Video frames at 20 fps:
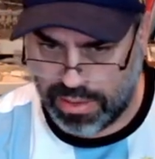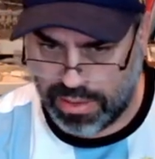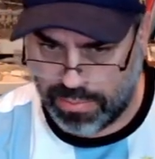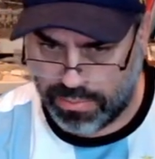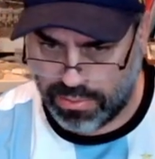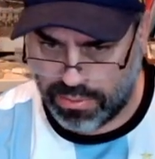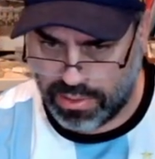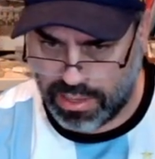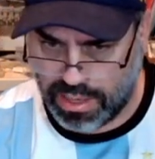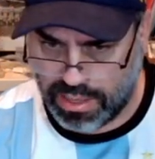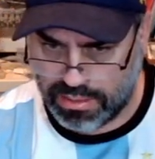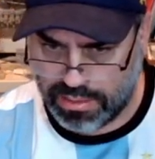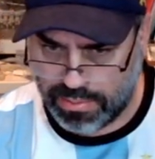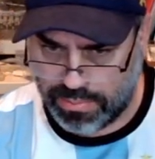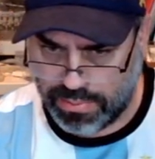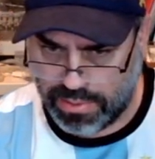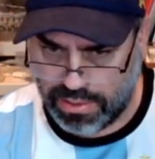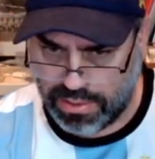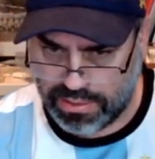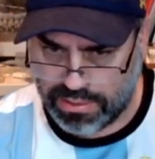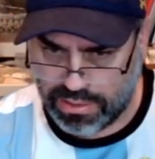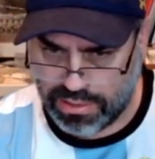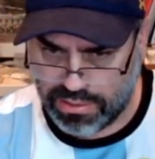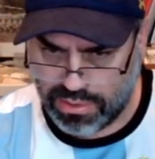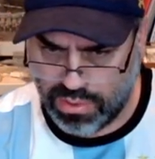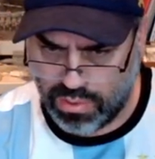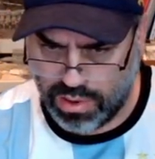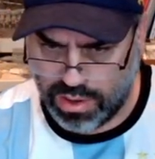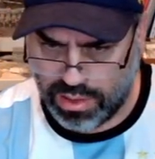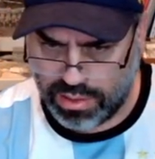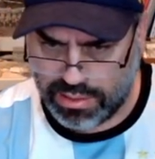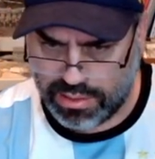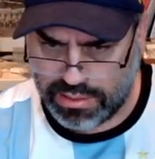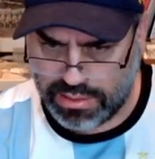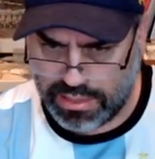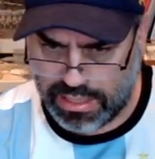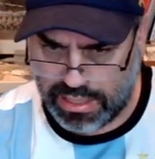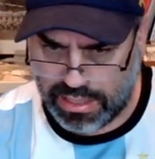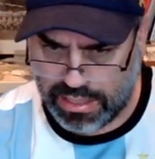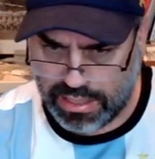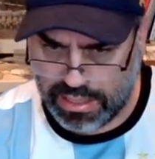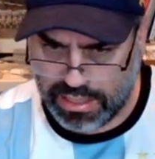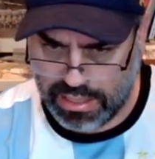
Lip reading: paper loss up here? It's so hard to see. You